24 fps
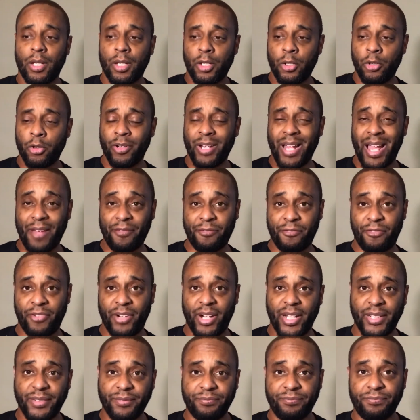not
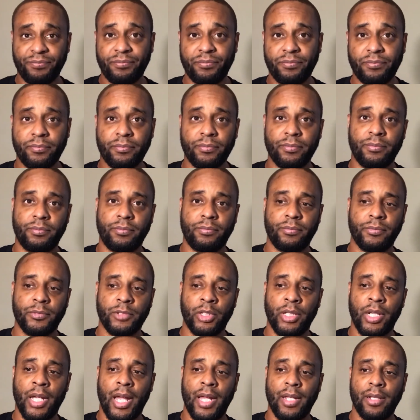fun. You
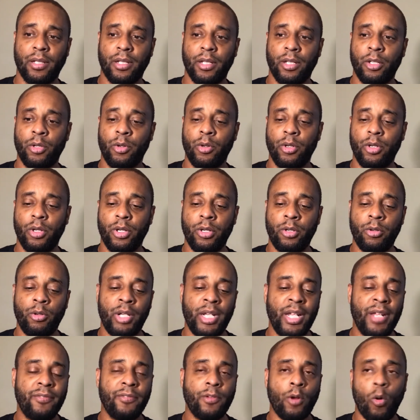
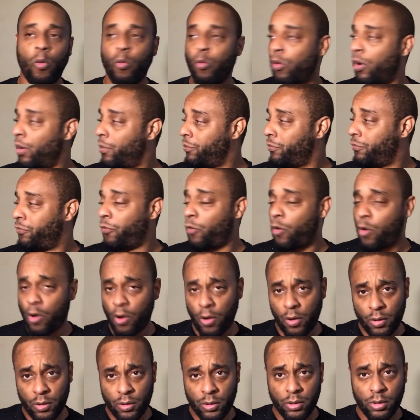leave no room for
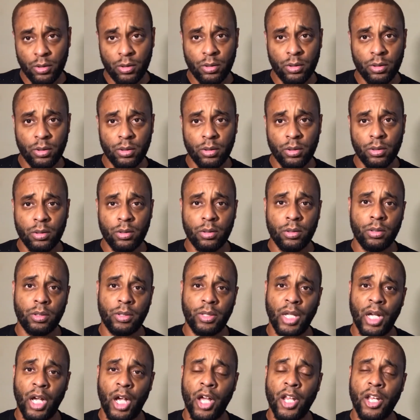
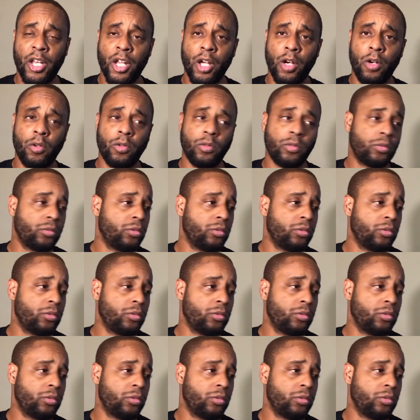the unknown.